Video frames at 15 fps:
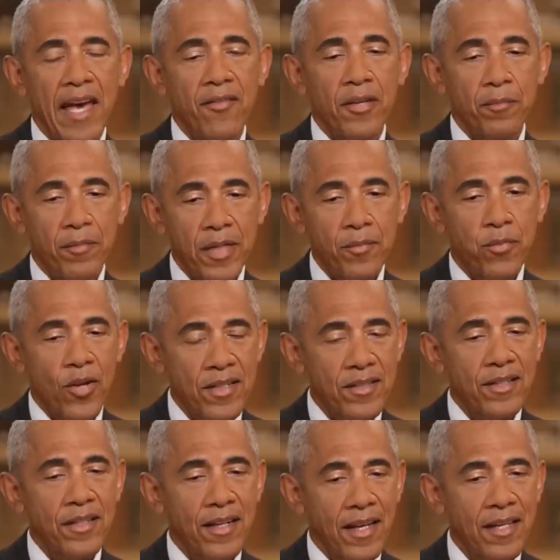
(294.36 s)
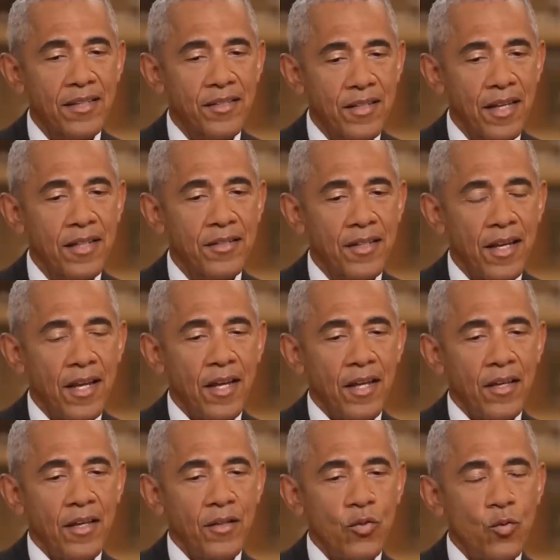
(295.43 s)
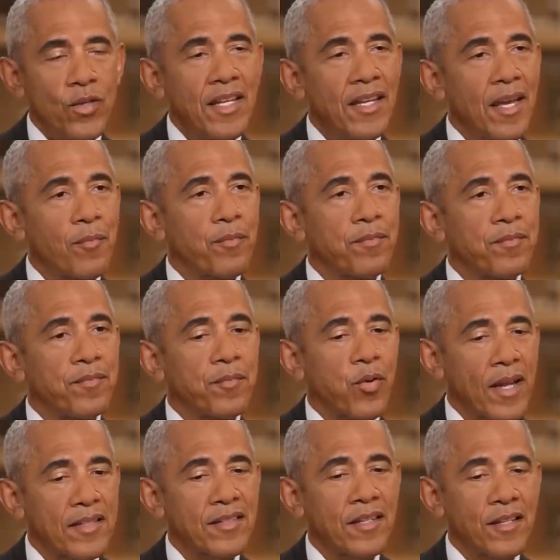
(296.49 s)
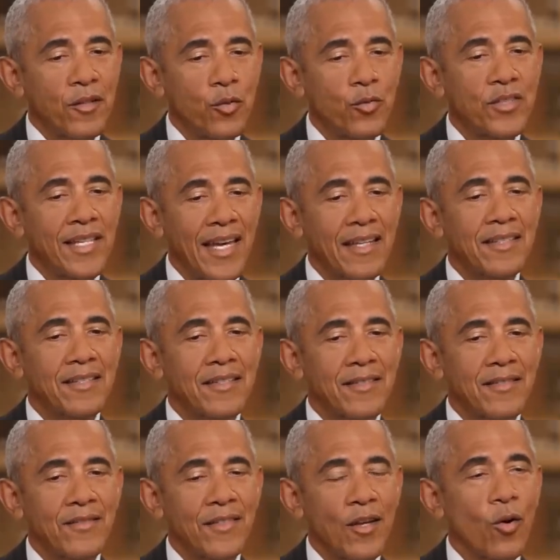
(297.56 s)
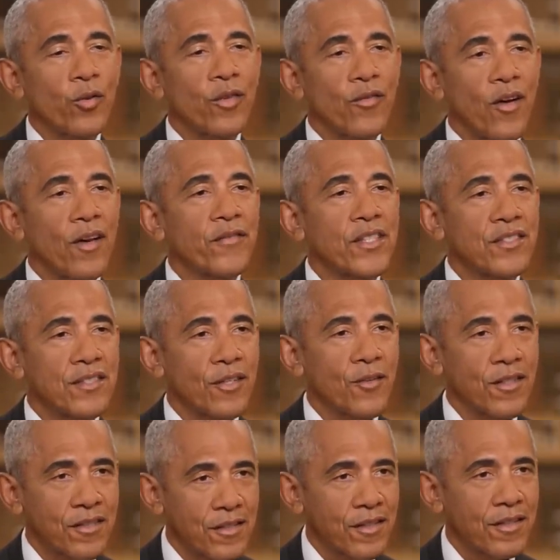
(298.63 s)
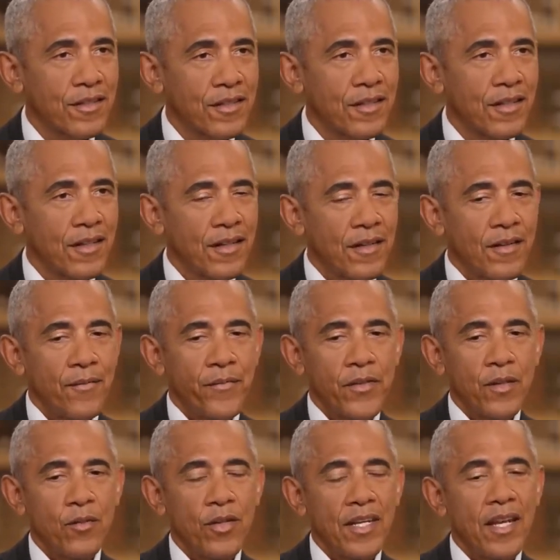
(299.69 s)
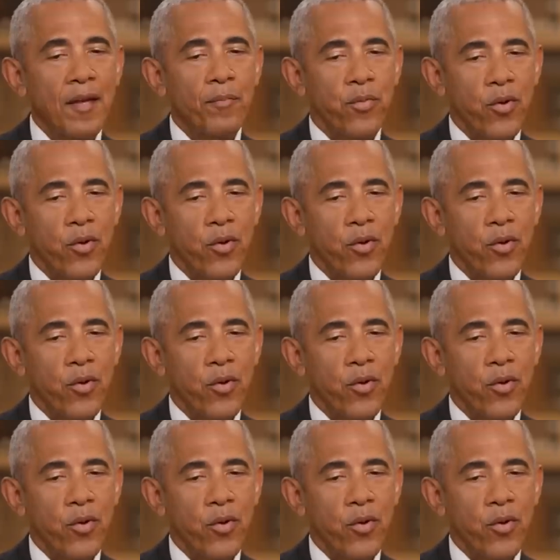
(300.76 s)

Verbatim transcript: having been president of the United States, you need a president who takes the oath of office seriously. You need a